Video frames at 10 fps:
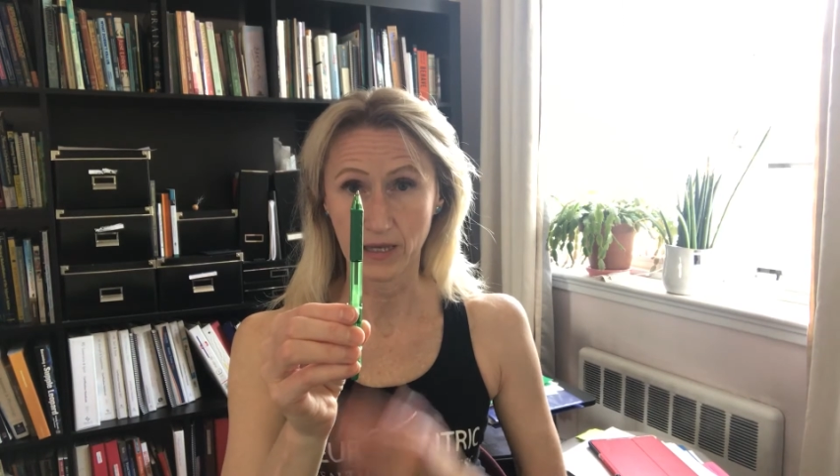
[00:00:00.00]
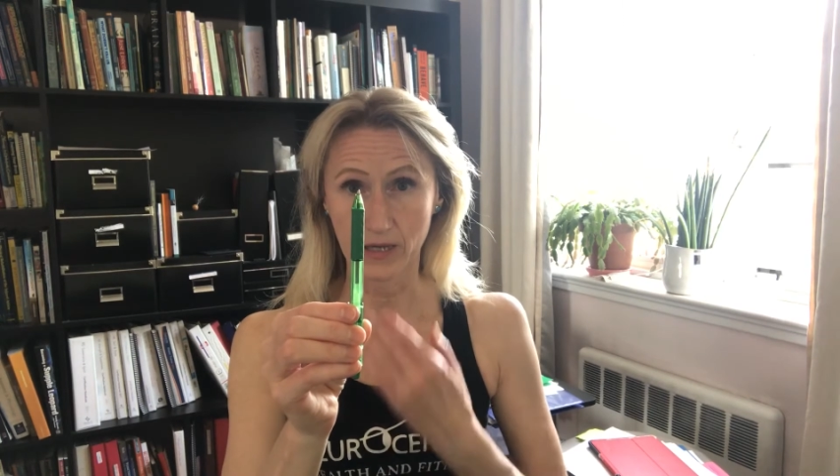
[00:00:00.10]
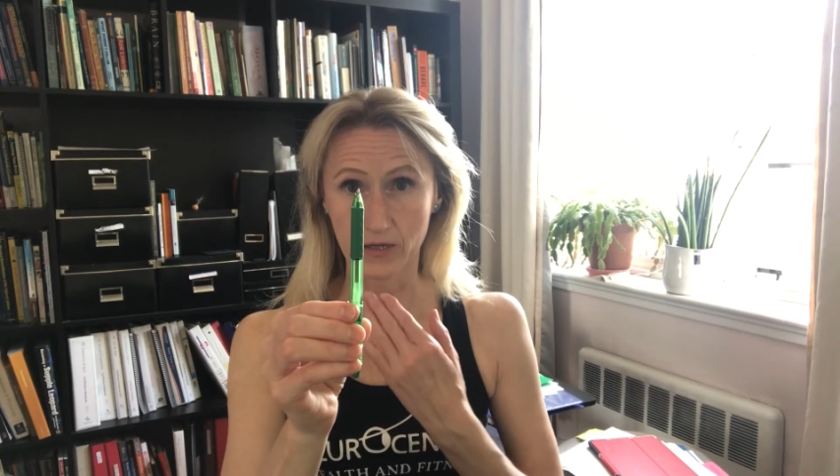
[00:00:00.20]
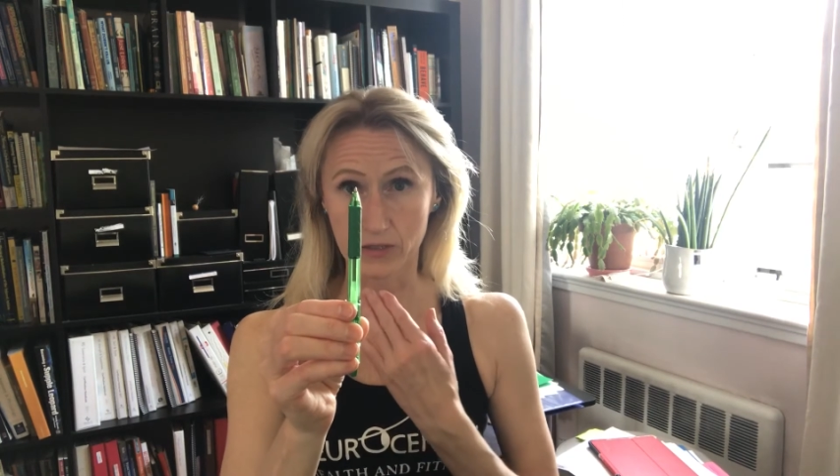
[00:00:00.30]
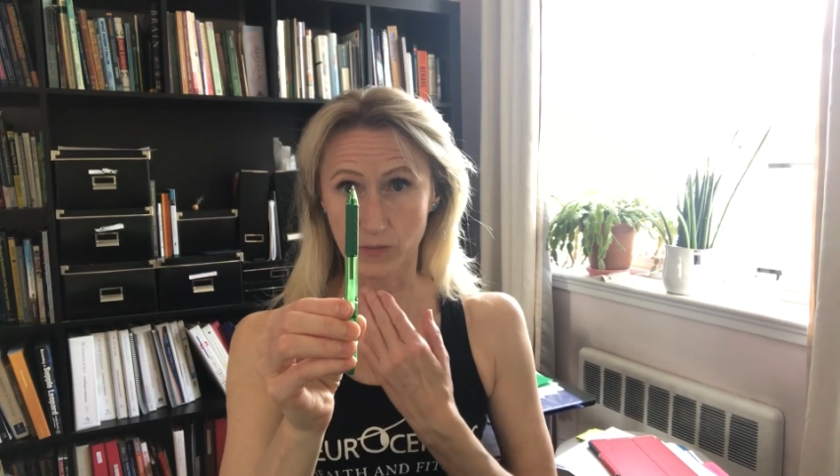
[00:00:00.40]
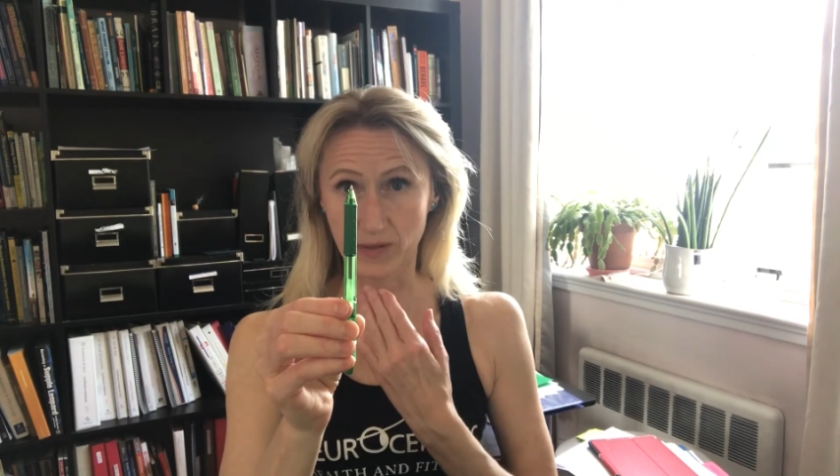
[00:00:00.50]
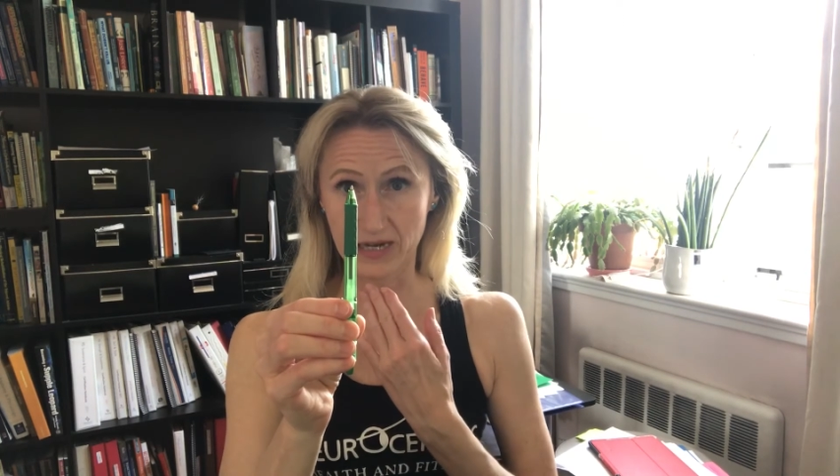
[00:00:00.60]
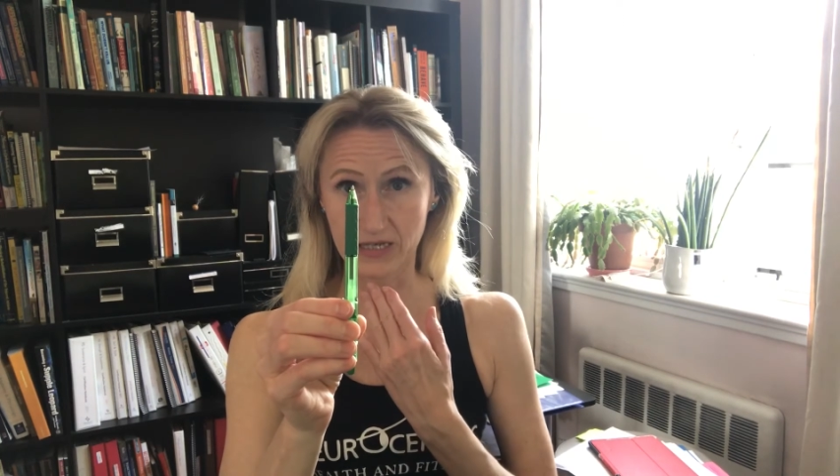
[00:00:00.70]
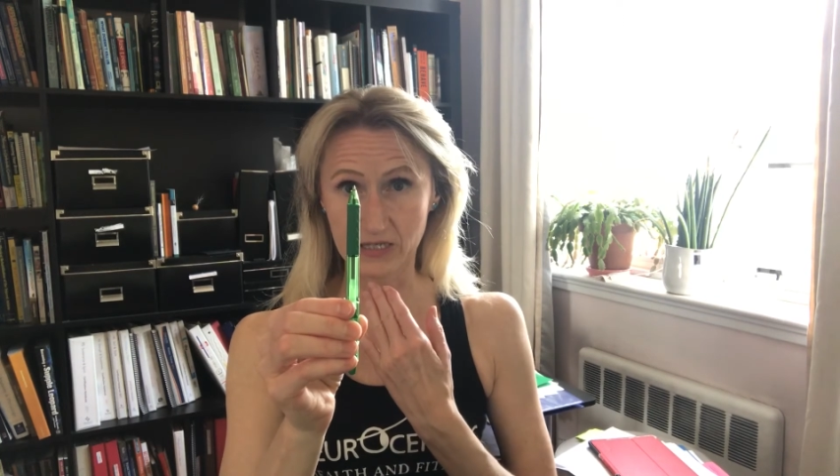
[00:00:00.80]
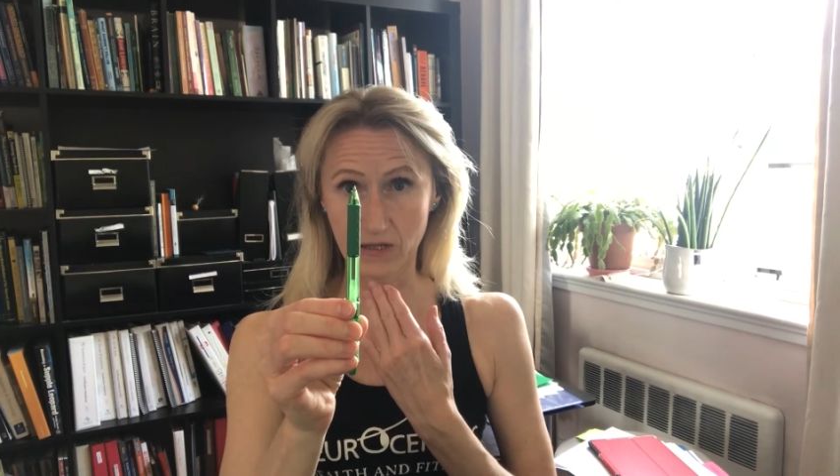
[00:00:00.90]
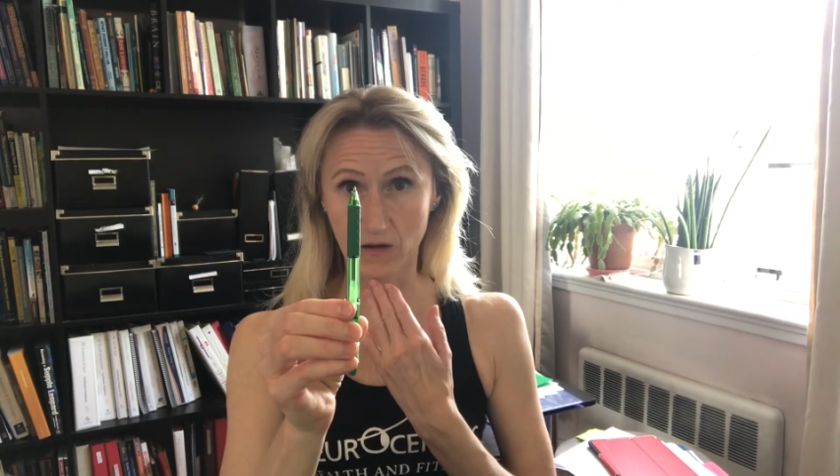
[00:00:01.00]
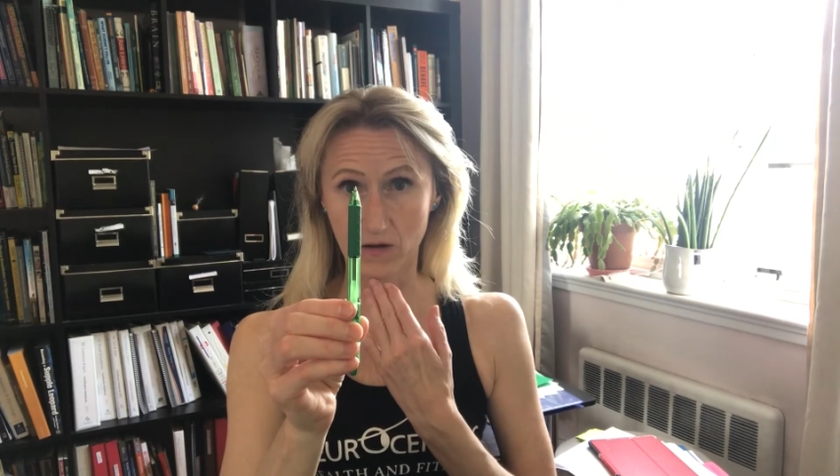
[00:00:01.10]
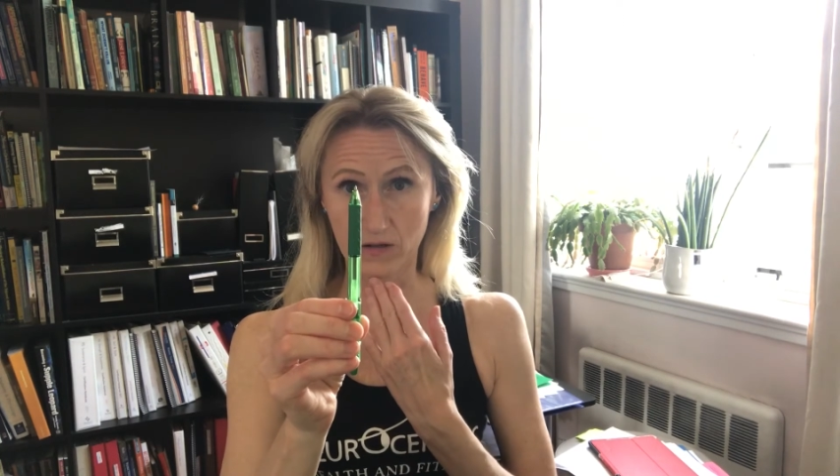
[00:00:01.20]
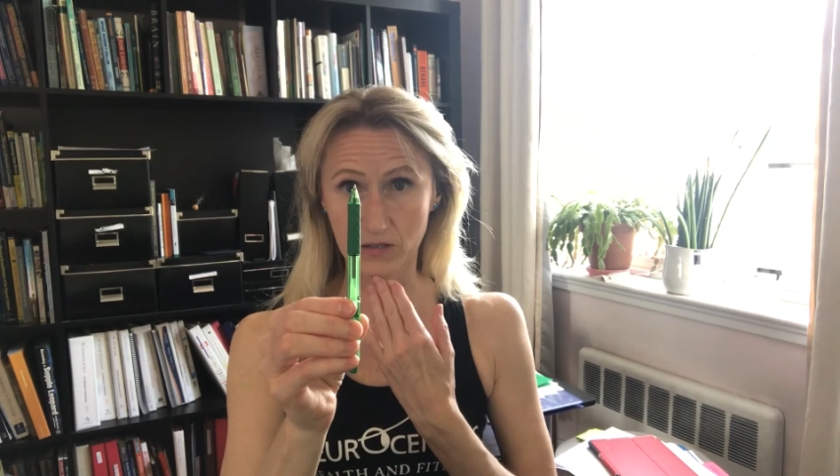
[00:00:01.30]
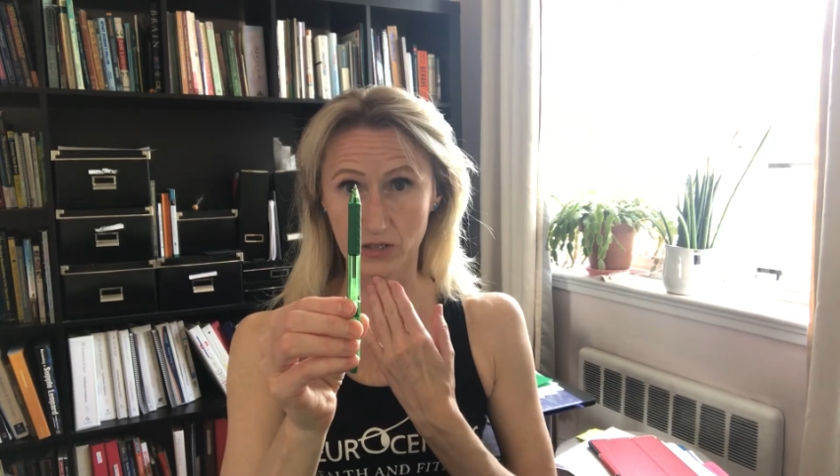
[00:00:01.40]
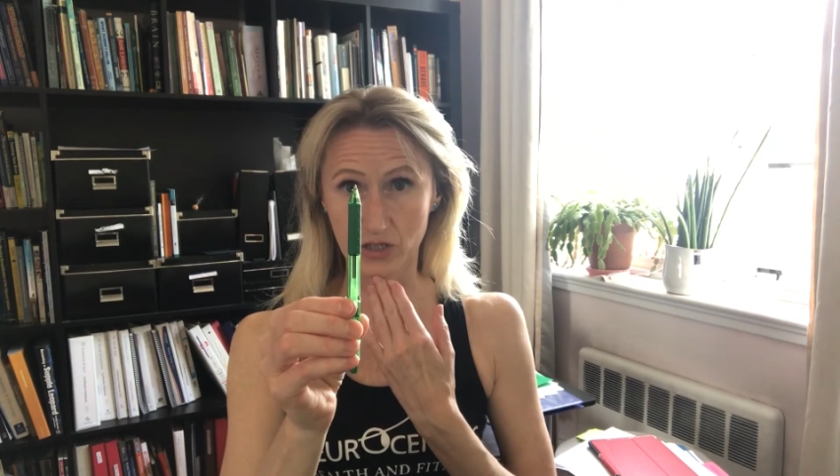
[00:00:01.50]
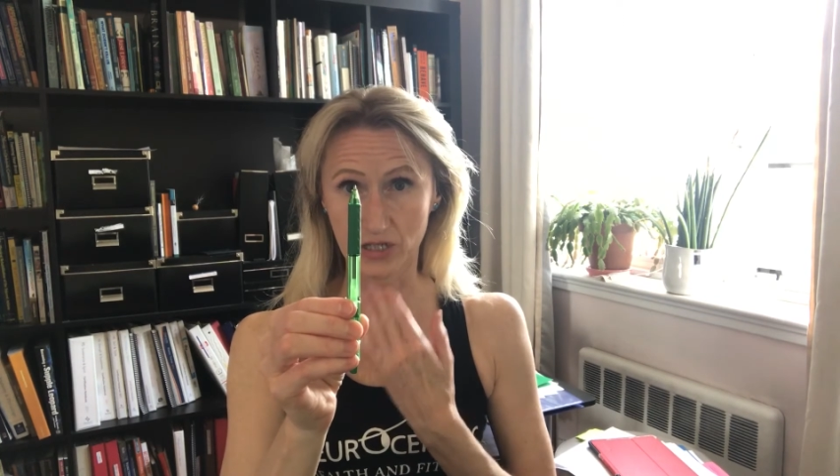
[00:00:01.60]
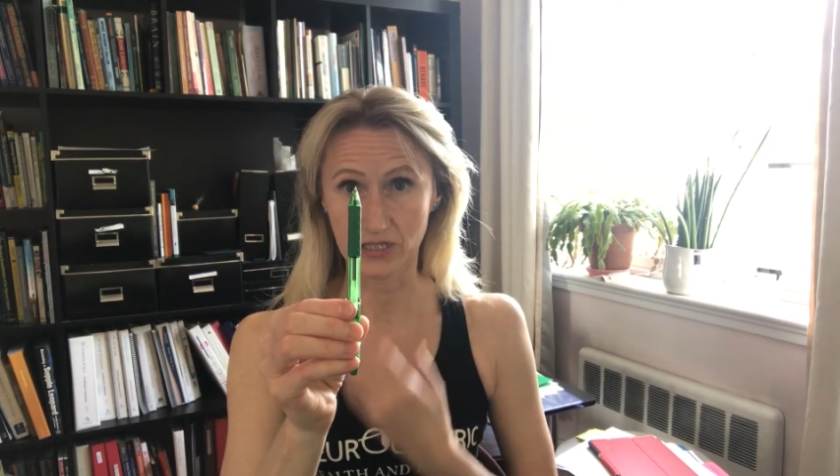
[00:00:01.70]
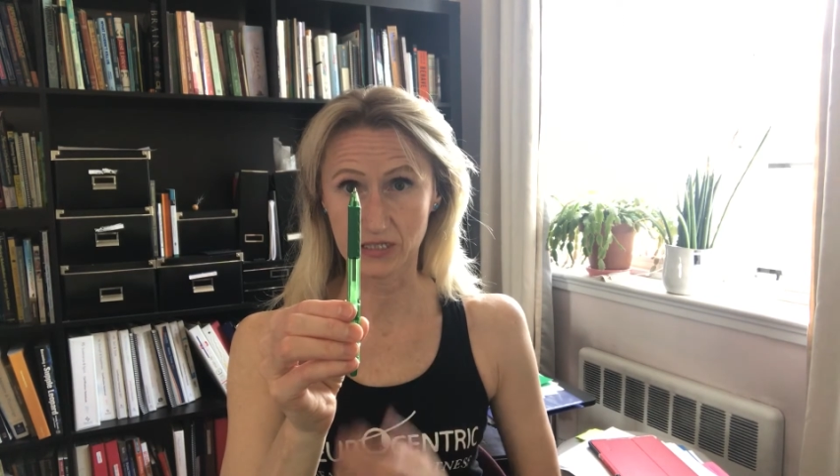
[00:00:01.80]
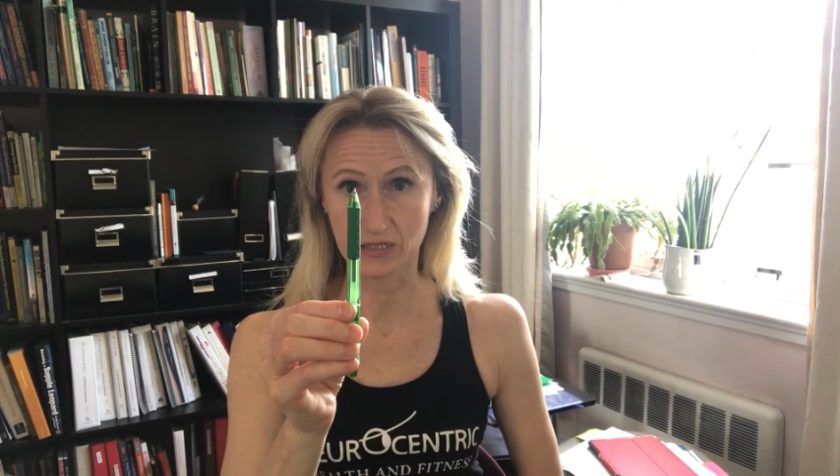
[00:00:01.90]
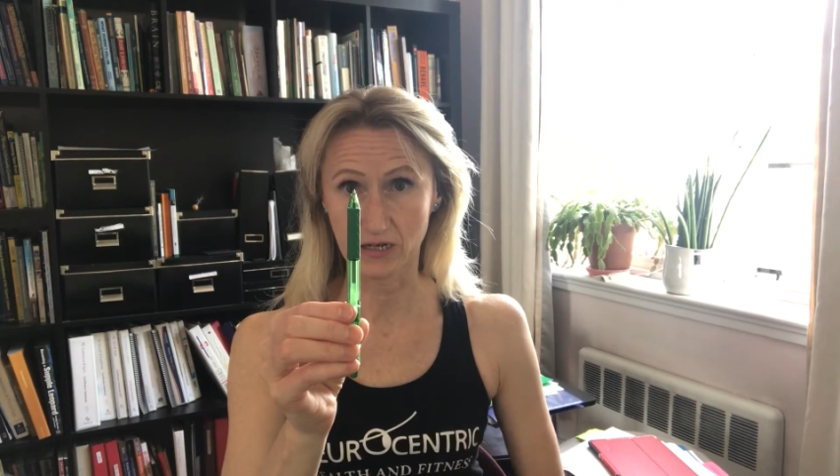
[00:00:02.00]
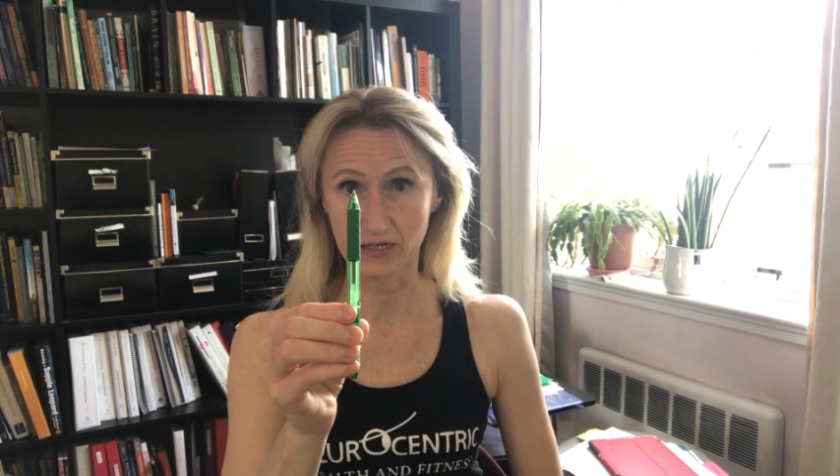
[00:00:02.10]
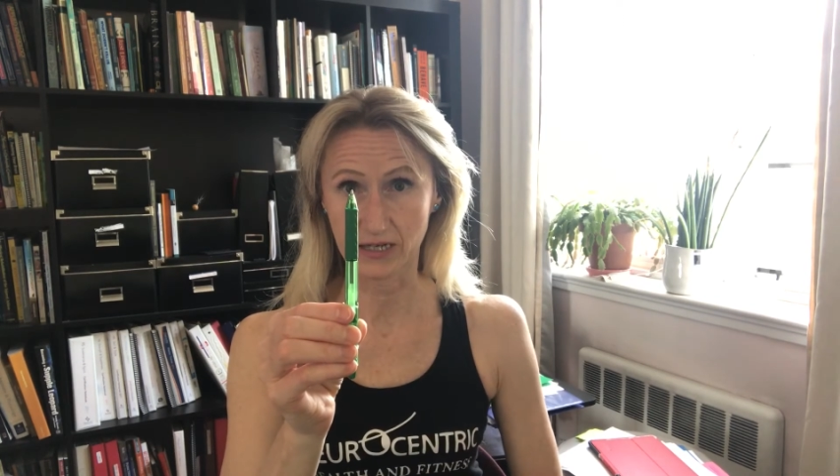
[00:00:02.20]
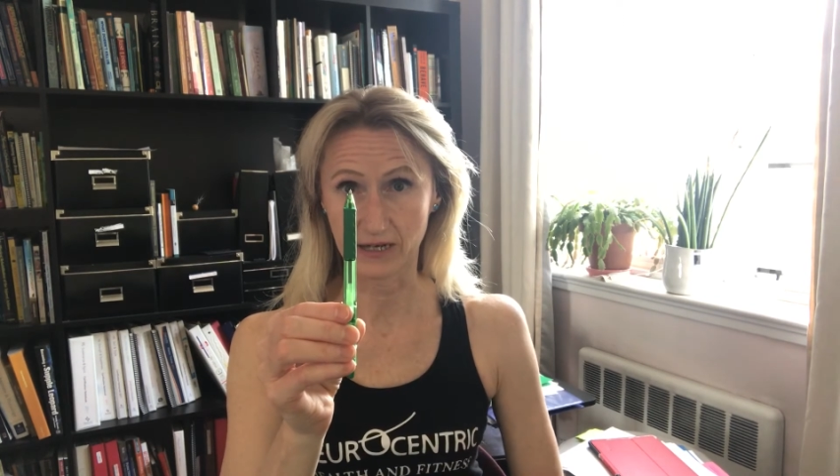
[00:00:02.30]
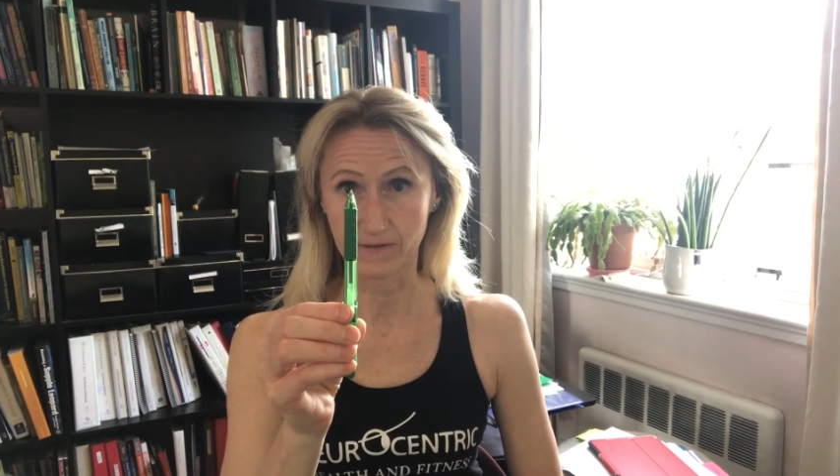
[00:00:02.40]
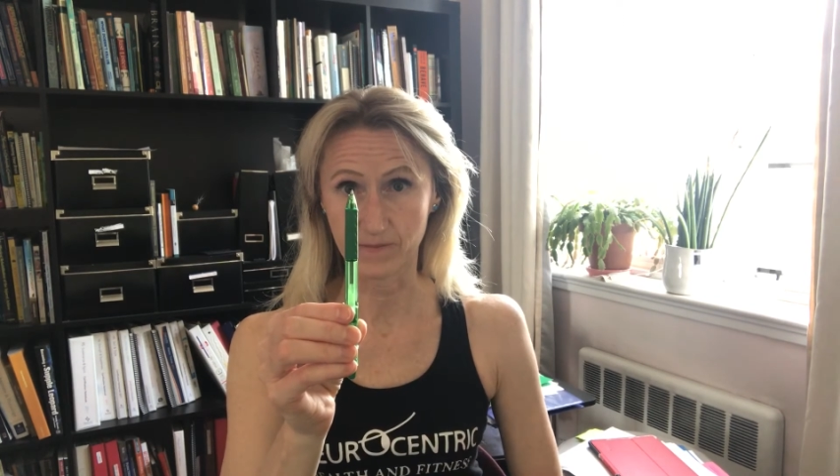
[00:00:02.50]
The spine is long, the chin is tucked in.